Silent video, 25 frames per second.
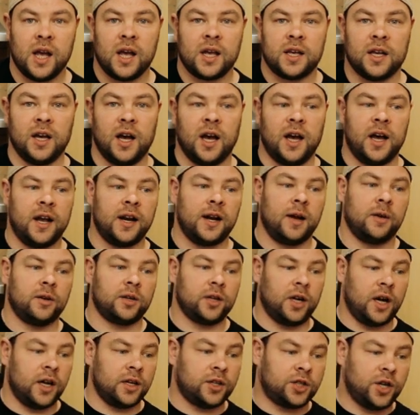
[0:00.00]
Yeah, and
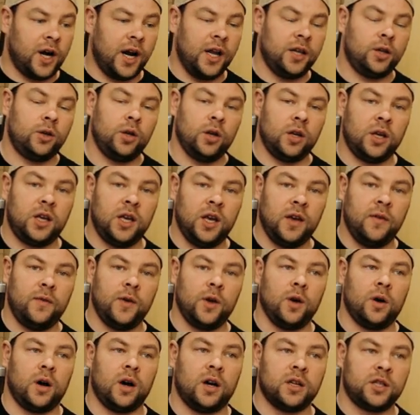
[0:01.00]
I tried to give
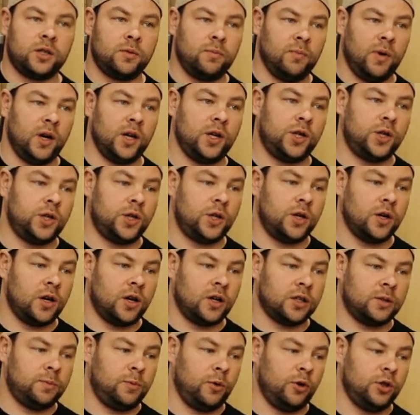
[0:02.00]
you as much
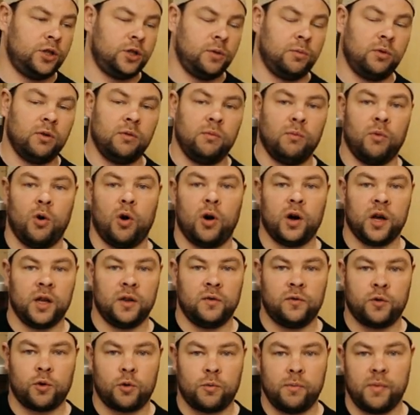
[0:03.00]
as possible more
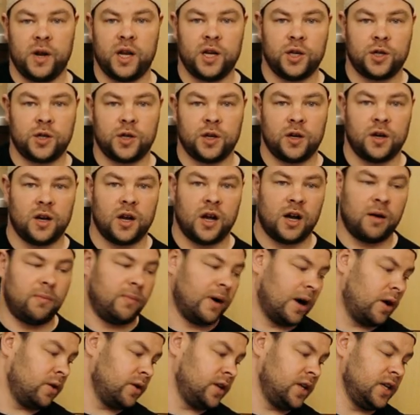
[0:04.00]
information
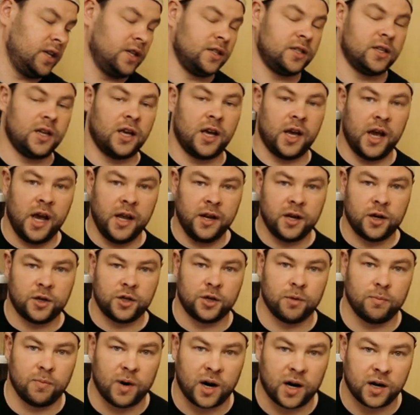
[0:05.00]
about these
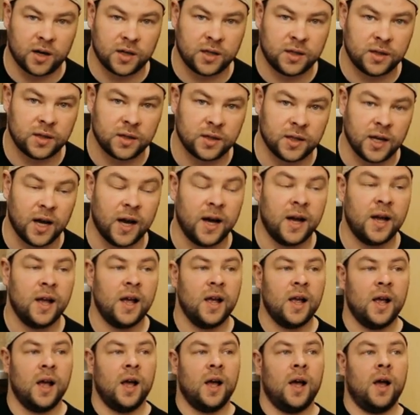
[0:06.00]
energy bars. Yeah,
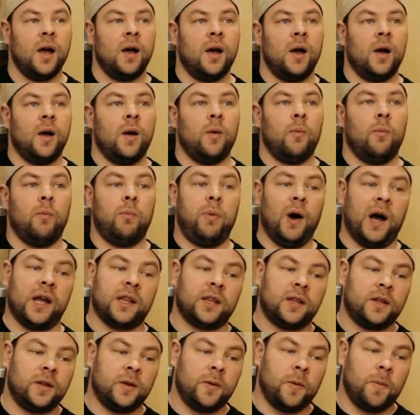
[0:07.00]

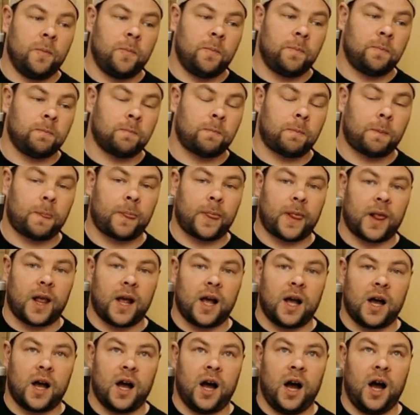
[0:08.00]
but
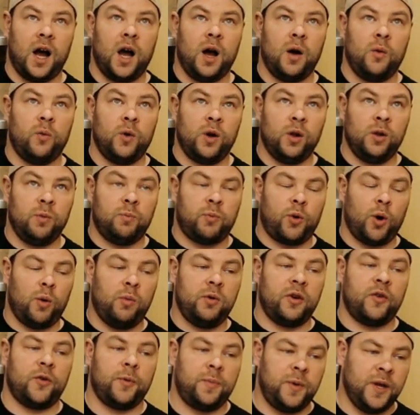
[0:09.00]
I will
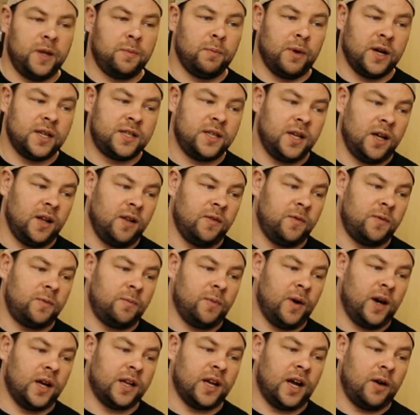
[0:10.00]
probably repeat myself,
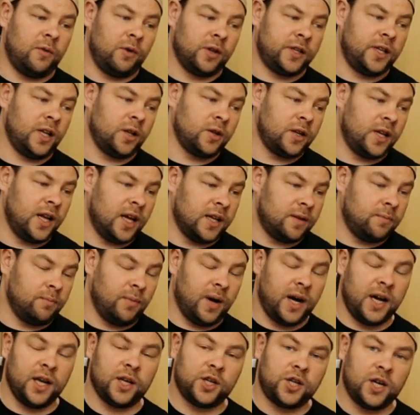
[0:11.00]
but I will tell you that
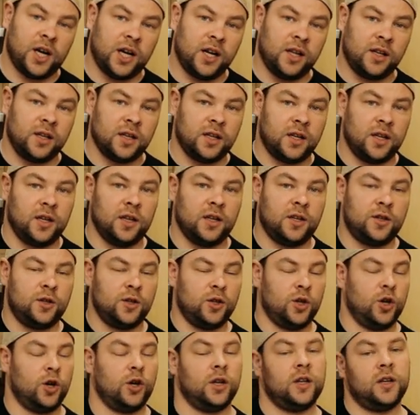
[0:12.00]
my channel is
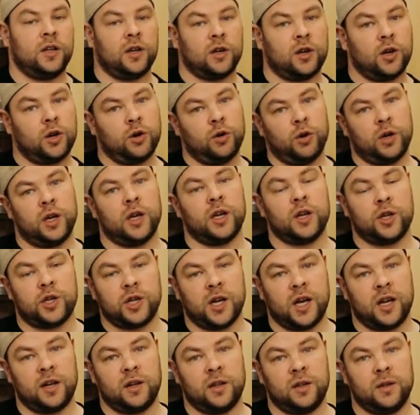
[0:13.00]
not a cooking
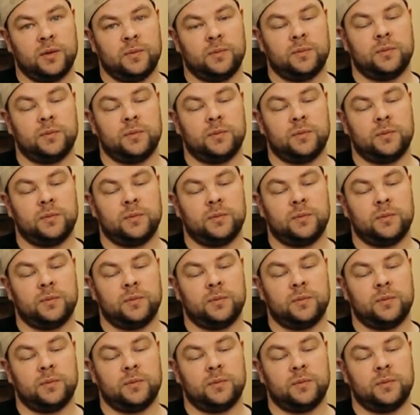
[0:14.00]
channel.